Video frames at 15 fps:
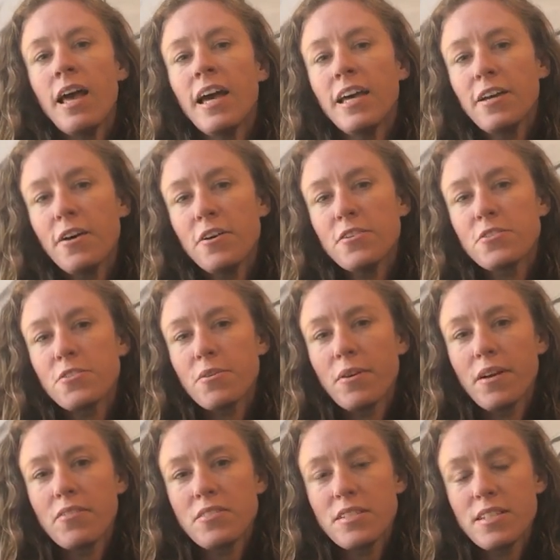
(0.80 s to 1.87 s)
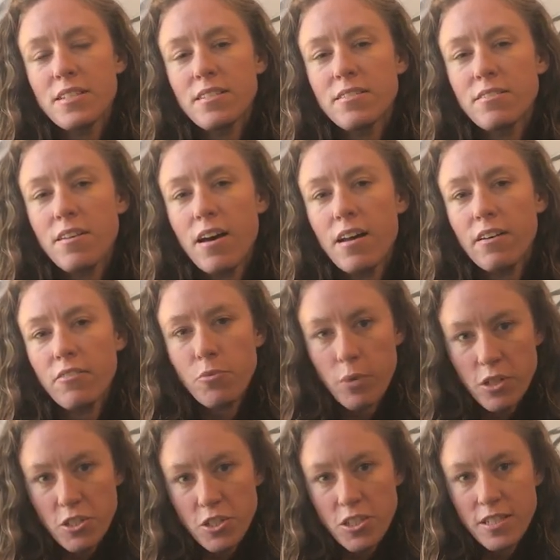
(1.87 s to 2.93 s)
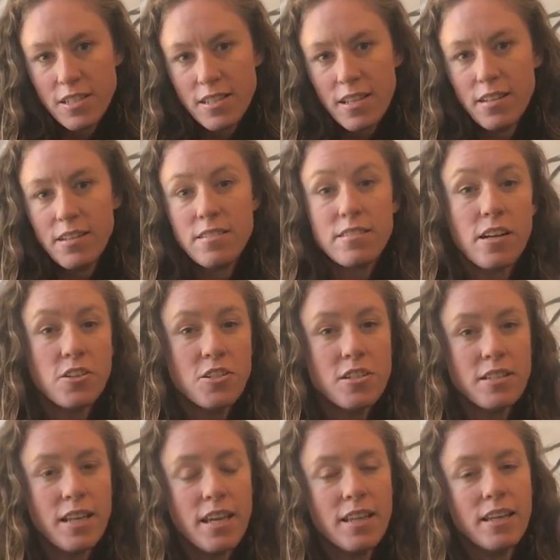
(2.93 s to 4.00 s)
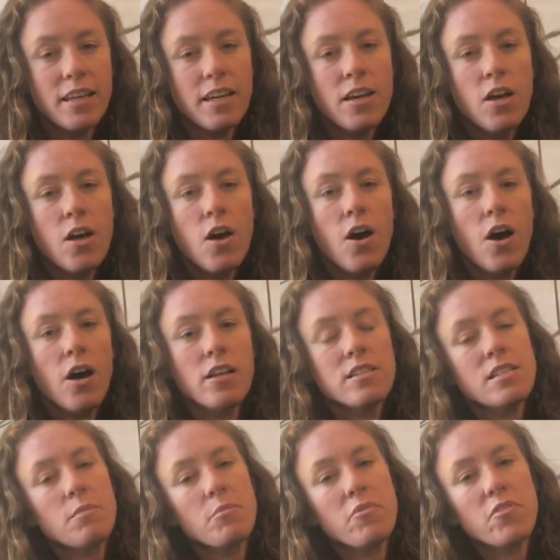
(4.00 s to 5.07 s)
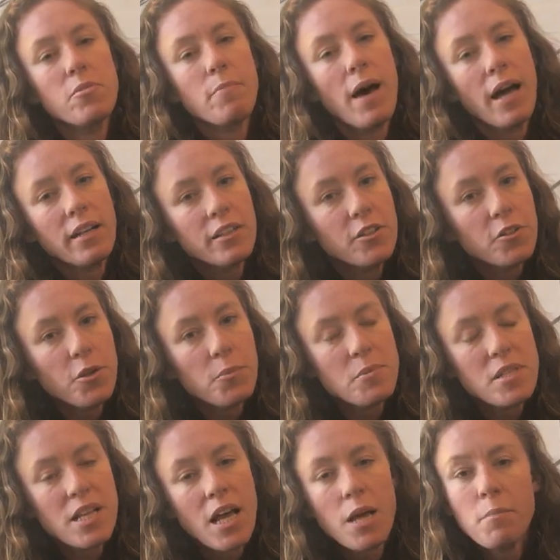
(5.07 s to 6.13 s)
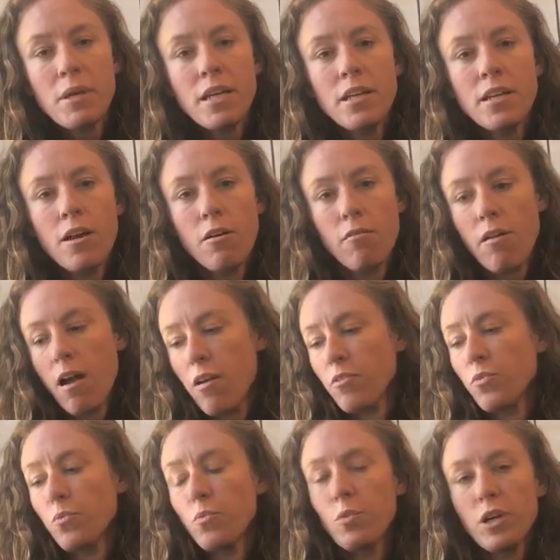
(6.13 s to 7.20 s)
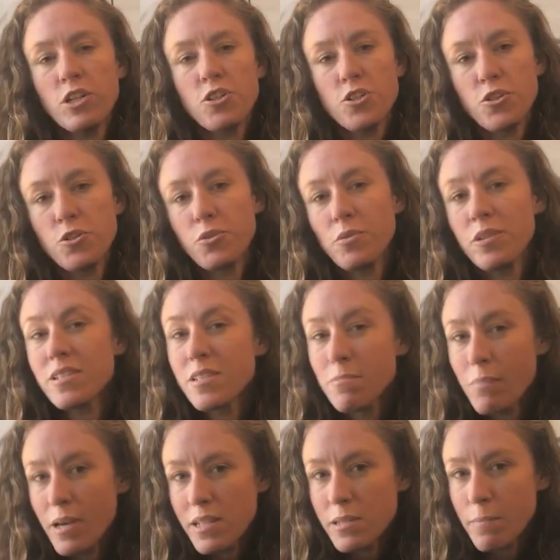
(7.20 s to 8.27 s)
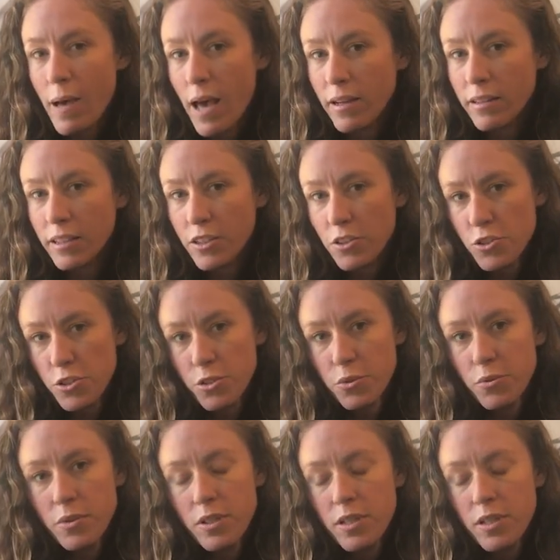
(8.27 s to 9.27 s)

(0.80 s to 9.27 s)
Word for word: Hey, also, I've seen a lot of questions and discussion lately on some of the paddling groups that I'm in around what shoe is the best paddling shoe.